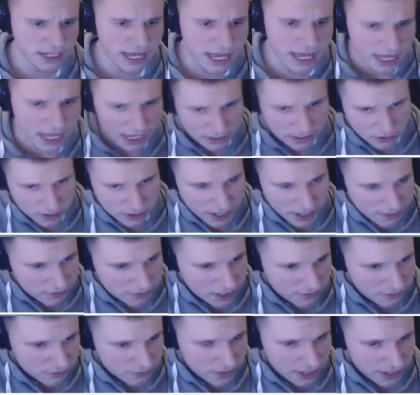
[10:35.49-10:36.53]
I don't have
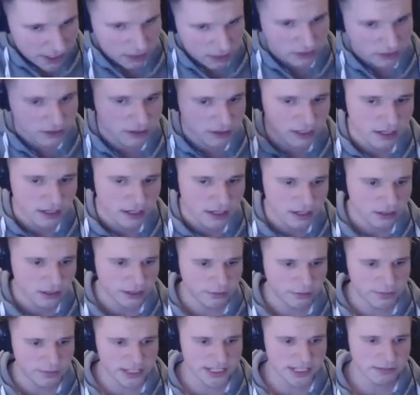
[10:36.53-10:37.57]
enough health
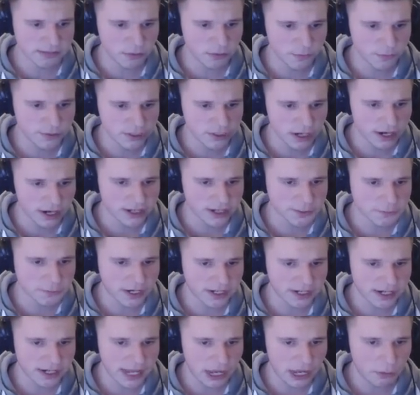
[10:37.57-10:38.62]
to mess around with sharks
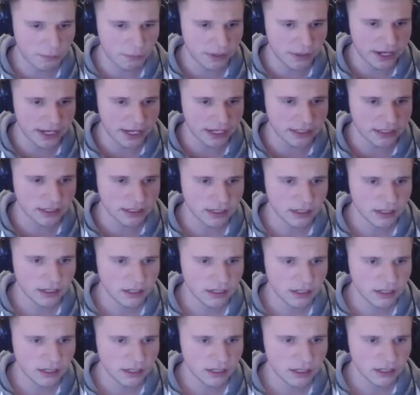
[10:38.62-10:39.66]
right now, but...
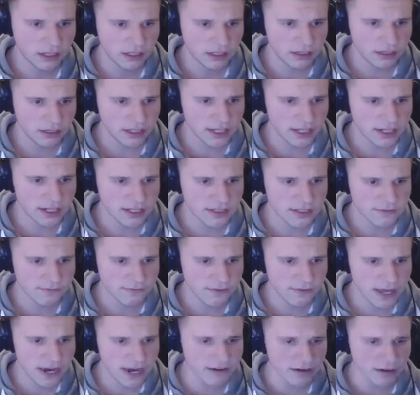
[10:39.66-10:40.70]
That is
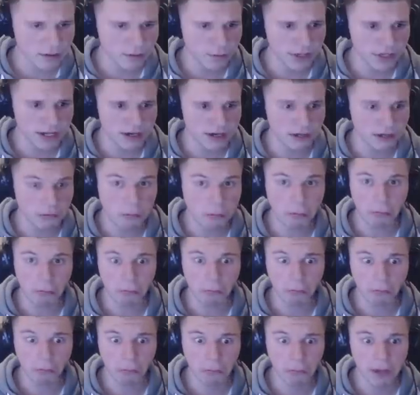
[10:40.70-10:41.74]
very weird.
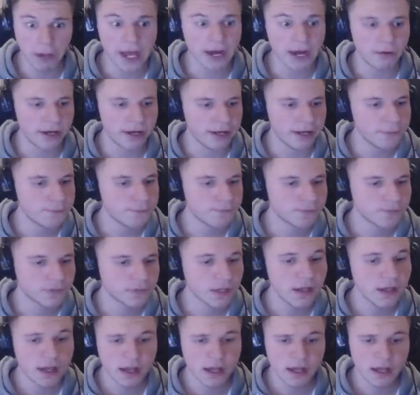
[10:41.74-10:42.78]
Anyway,
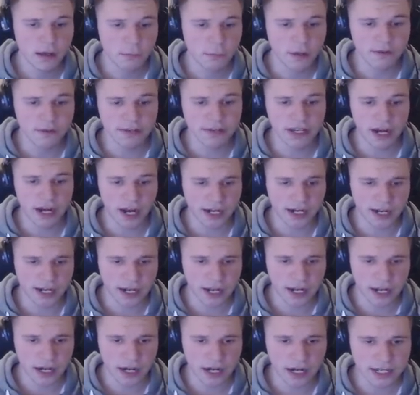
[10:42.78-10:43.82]
moving on.
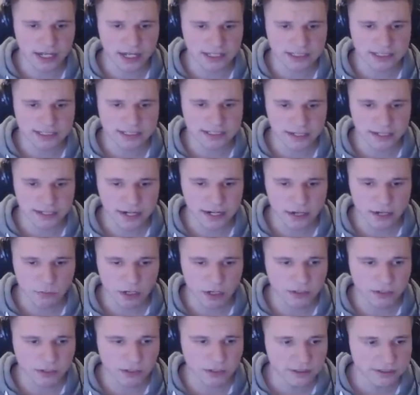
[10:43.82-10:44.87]
Uh, let's see
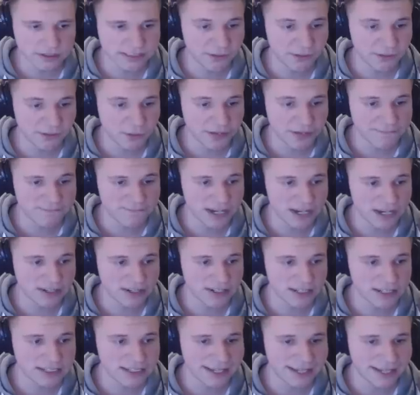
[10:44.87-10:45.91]
what cool stuff we can find
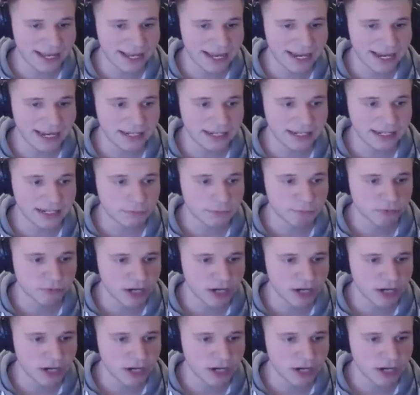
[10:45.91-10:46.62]
on this island.